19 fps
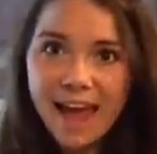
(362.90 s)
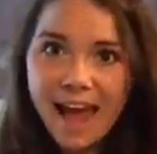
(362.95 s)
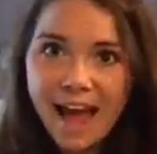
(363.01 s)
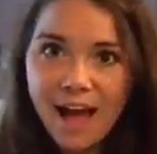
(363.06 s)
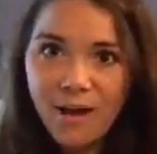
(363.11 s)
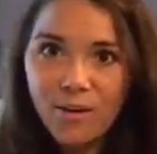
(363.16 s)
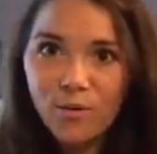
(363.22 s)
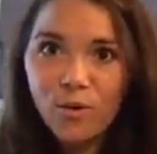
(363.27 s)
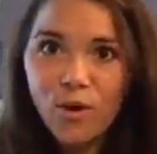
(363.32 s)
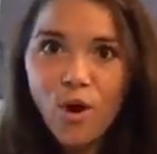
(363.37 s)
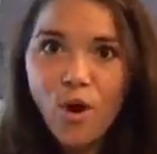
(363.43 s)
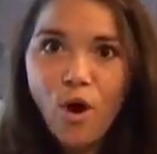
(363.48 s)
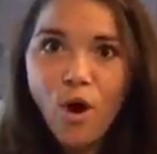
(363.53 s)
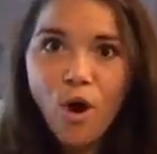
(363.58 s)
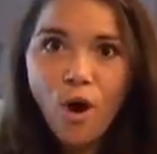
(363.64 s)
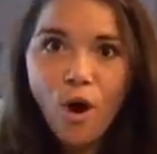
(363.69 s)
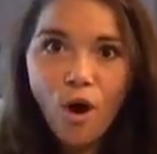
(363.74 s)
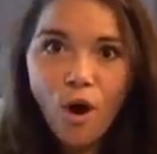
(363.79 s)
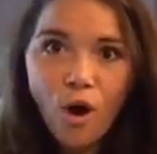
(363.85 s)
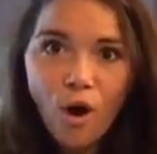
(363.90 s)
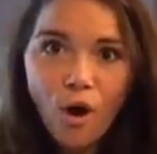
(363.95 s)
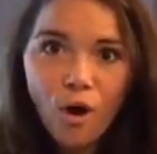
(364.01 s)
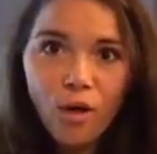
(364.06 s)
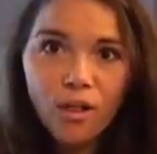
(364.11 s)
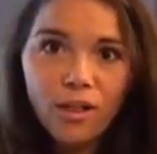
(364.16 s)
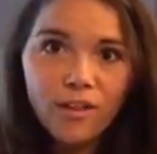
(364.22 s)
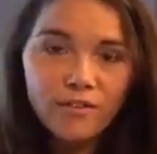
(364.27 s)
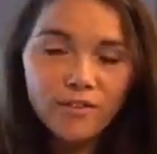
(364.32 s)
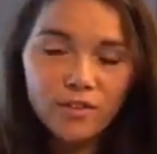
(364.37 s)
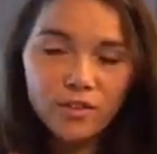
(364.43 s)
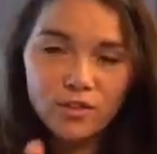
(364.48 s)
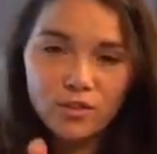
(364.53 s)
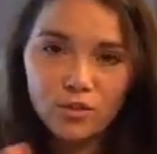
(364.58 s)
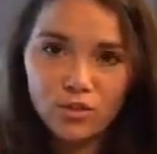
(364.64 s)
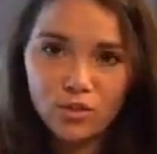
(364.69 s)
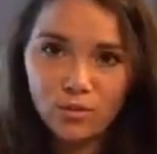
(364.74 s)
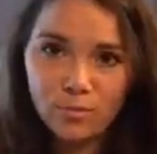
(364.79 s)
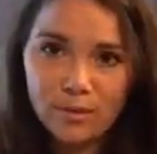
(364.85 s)
out all of your
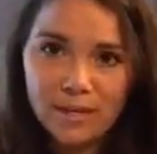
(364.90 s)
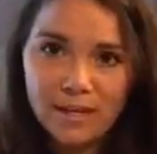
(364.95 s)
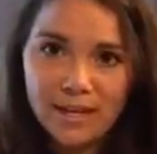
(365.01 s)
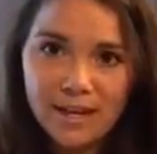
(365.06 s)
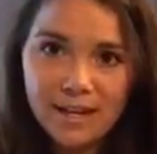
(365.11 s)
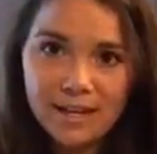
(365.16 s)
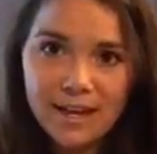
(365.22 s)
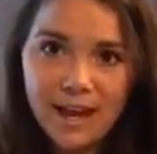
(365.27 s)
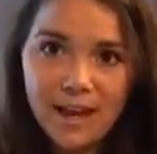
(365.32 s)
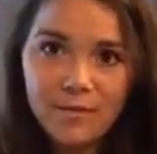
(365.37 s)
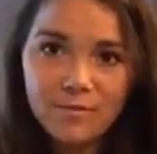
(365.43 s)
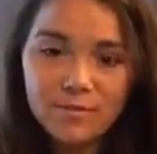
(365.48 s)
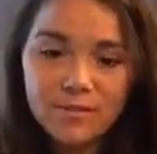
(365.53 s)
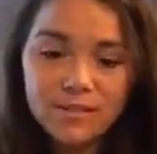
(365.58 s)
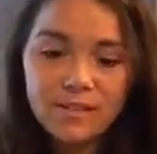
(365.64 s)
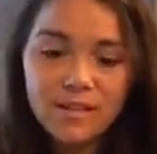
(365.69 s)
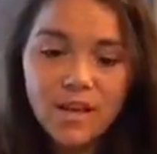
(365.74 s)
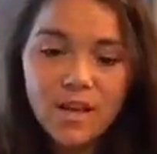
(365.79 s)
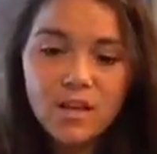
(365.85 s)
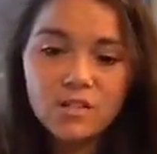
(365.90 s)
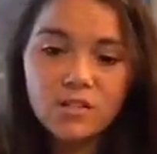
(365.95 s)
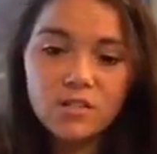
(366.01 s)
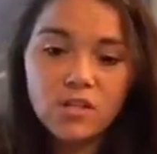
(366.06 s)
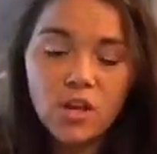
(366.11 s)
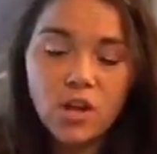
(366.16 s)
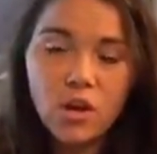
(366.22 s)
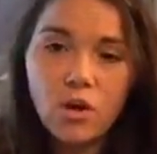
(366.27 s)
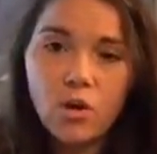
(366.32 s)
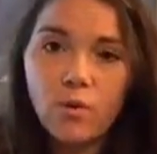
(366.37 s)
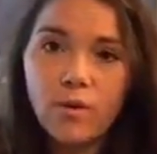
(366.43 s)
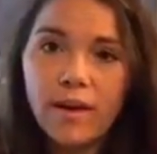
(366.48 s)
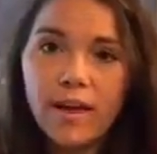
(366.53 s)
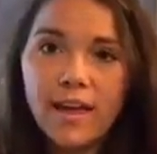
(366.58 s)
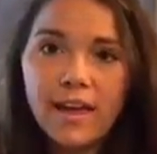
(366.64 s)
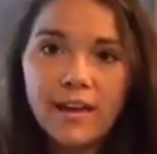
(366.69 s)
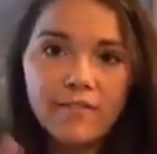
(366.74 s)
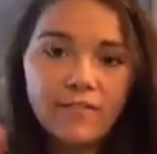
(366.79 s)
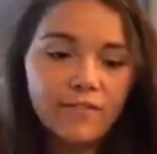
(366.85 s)
social media accounts. So
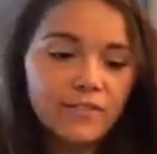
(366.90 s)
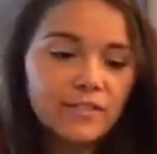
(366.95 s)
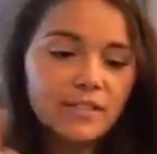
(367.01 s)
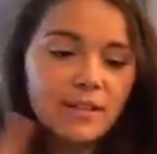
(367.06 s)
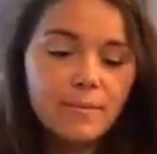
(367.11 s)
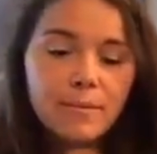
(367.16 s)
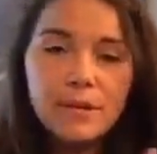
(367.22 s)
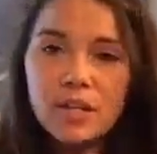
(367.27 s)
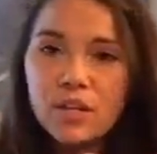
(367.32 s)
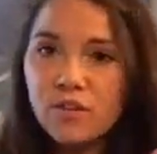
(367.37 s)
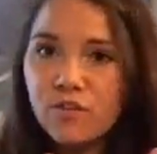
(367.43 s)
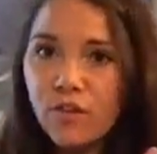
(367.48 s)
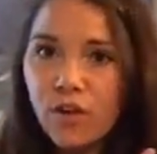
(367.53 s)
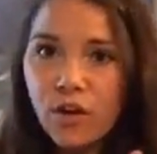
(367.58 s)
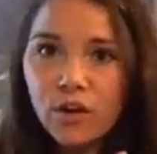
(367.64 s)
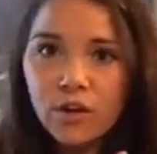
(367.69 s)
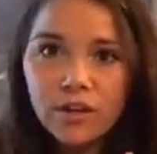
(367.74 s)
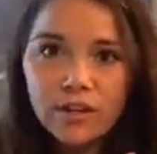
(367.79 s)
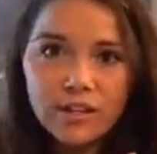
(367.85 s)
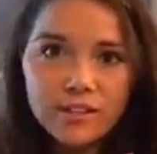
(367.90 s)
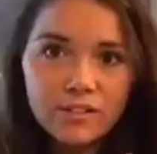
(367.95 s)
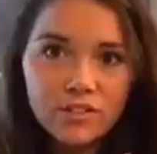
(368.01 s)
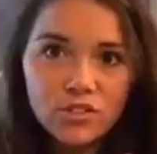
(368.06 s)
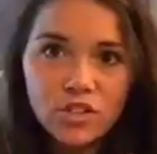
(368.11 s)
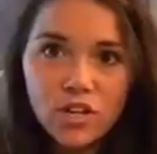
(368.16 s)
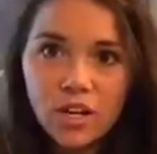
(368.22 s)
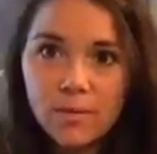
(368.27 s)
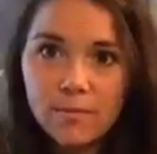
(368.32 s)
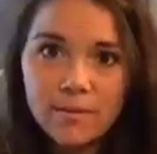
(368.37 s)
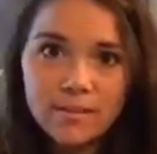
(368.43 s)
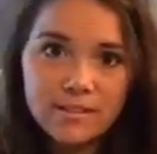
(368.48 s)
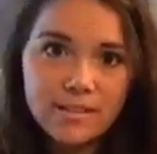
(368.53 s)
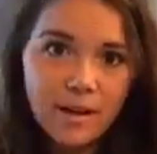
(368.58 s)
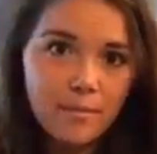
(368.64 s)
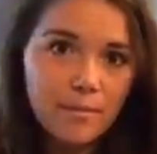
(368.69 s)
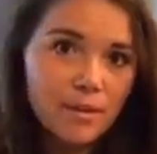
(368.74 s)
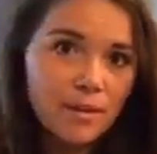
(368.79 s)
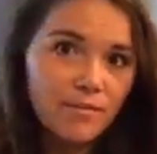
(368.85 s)
if somebody you're following on Instagram is
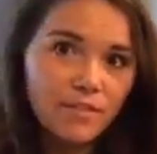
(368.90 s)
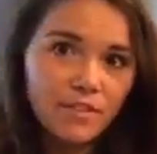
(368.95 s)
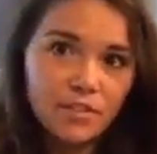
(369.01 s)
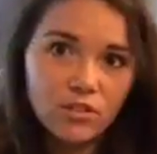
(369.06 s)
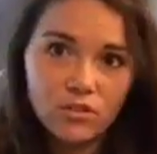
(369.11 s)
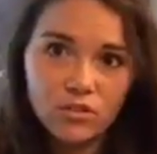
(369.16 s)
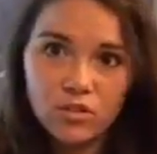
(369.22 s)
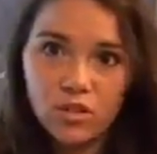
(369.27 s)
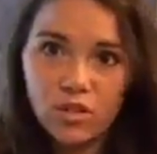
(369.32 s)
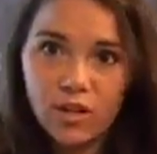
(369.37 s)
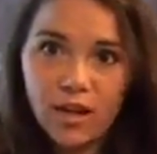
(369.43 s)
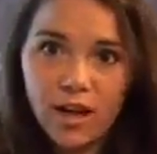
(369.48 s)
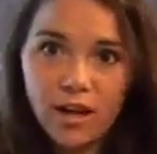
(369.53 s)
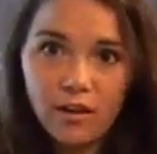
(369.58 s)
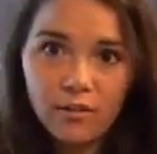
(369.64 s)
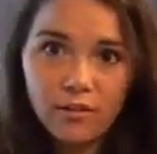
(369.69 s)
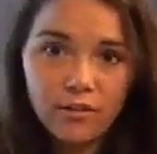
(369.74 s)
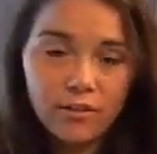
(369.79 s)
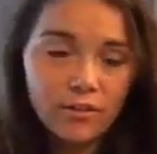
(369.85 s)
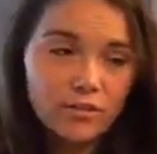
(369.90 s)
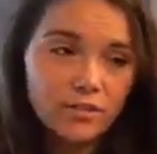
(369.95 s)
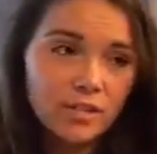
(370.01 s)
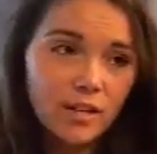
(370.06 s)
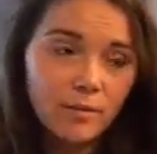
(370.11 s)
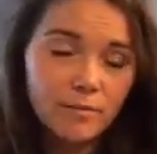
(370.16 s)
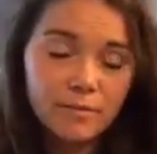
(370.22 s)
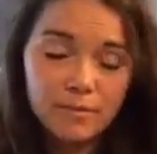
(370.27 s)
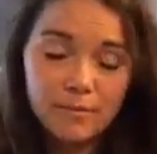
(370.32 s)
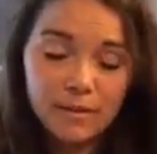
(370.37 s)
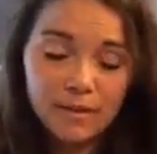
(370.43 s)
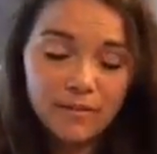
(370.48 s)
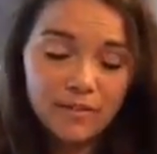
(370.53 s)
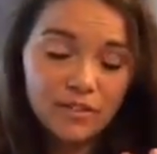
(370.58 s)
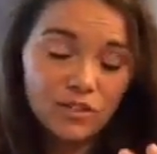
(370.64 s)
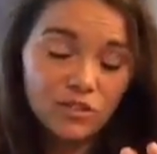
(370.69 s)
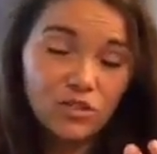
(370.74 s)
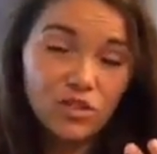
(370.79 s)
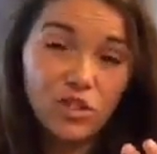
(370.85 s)
not beneficial to your health or is not
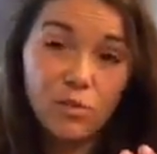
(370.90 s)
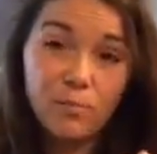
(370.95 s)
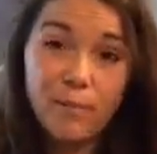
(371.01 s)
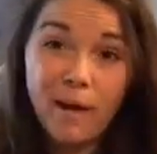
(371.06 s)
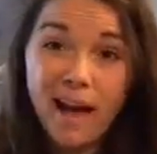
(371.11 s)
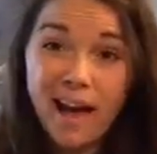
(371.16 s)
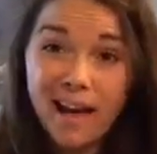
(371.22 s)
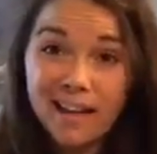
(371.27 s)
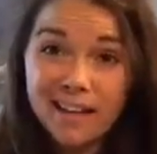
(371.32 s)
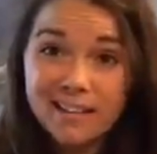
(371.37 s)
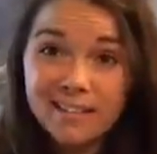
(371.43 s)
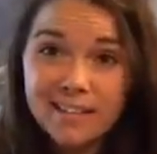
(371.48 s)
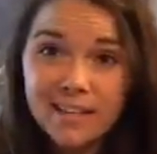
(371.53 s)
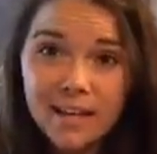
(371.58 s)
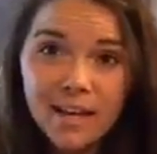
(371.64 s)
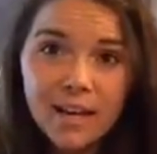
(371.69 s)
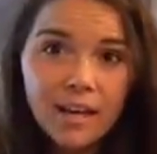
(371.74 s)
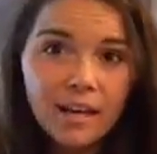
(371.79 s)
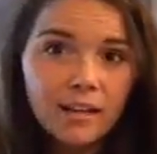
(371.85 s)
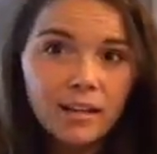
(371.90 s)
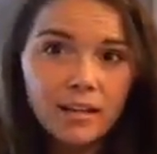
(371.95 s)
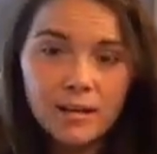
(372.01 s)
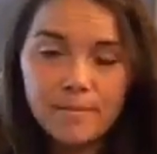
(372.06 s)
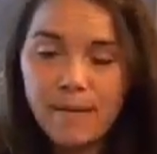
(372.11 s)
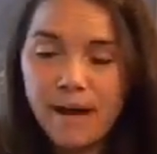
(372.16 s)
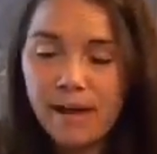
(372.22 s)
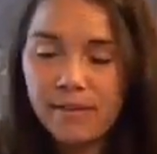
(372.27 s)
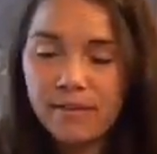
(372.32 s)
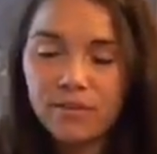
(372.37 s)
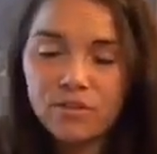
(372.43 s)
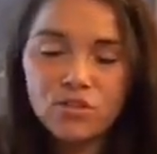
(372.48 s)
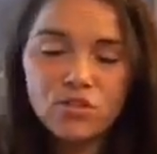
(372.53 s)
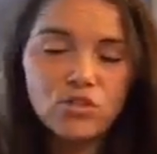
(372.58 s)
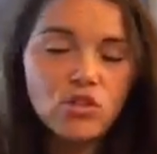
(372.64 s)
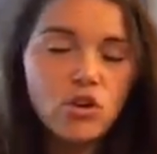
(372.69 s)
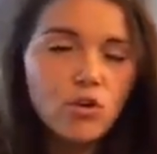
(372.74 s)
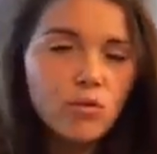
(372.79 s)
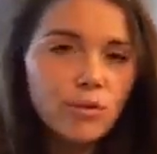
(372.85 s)
beneficial to your mind, clean them out. There's
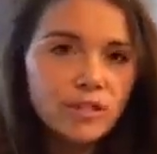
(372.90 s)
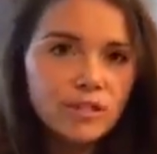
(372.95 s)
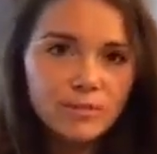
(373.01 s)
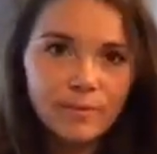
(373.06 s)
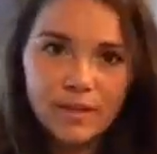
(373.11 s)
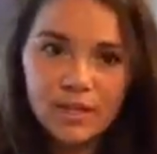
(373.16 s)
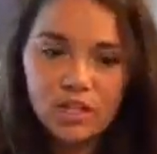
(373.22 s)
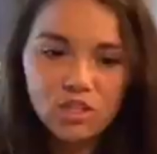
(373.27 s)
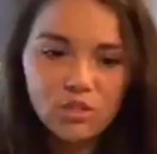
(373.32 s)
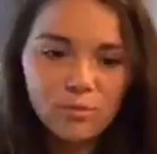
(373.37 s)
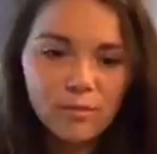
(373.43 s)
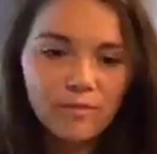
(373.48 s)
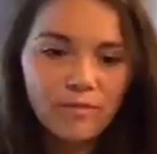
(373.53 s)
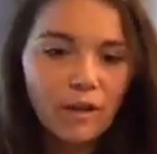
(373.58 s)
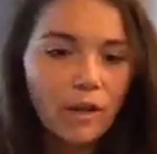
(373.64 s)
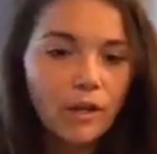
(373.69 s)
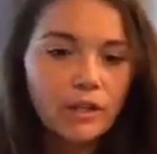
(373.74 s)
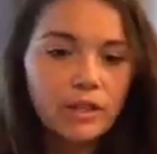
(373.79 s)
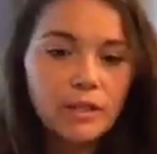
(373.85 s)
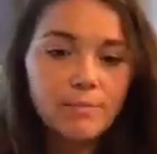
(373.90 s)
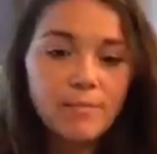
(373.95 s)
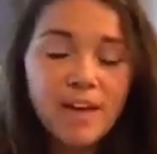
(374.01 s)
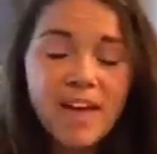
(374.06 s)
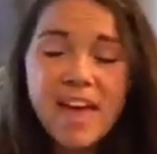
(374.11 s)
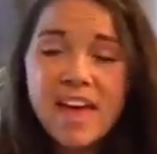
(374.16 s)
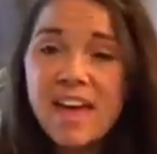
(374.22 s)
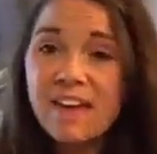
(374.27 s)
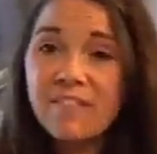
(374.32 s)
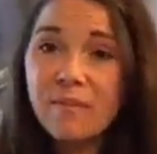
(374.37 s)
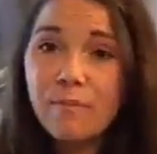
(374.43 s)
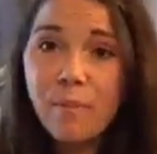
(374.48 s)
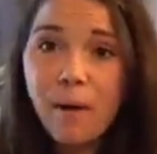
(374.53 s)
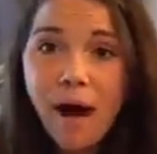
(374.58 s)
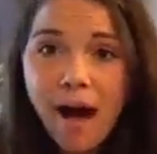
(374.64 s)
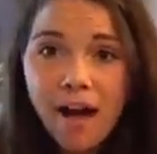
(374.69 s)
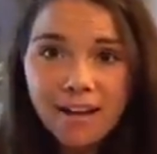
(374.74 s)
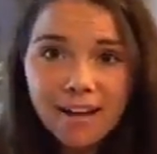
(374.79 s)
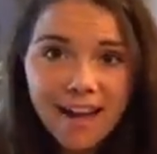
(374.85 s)
no reason why you should be following them. If a
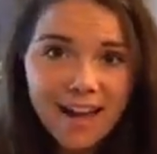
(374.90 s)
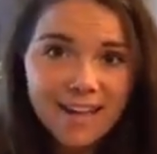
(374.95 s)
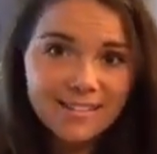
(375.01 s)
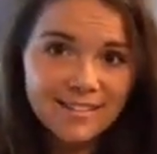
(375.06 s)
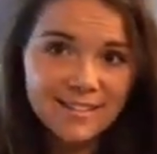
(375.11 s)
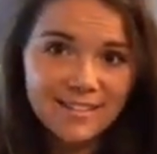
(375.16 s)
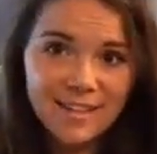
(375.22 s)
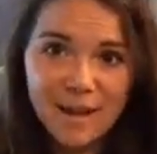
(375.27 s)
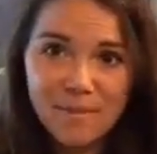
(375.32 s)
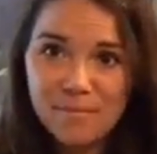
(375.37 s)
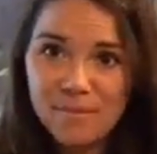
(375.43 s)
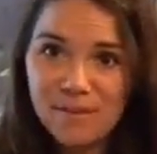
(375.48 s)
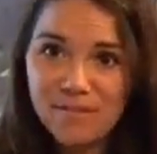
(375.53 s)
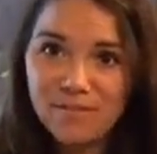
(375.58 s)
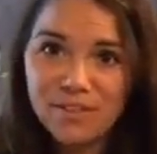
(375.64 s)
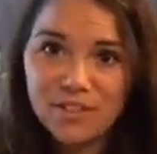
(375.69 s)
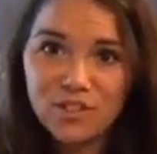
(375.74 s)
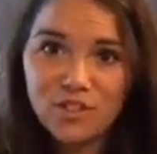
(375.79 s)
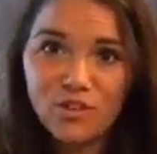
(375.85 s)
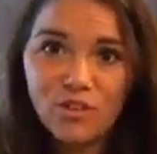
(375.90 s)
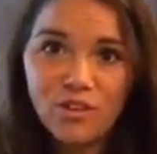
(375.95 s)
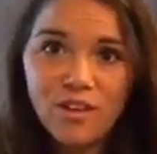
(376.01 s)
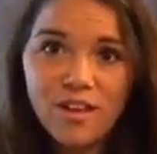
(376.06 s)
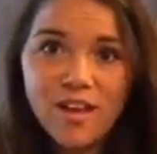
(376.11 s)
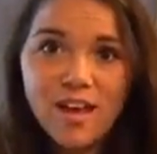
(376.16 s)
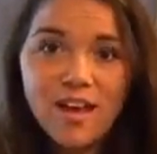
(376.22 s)
podcast is not beneficial,